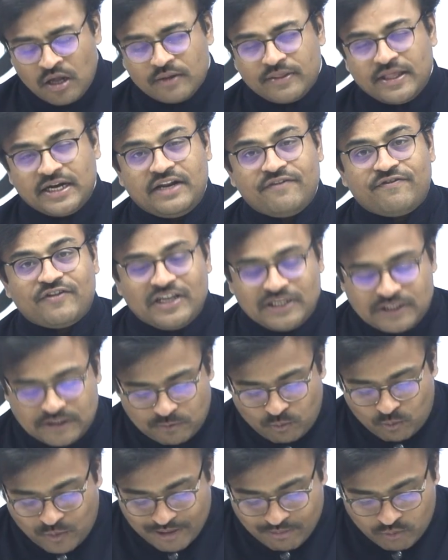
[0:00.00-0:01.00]
the difference,
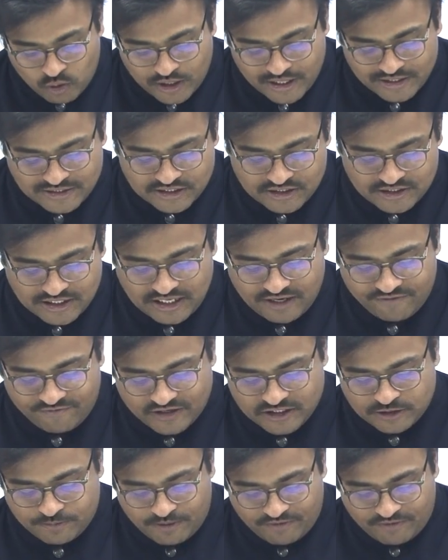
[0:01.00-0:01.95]
one more essential difference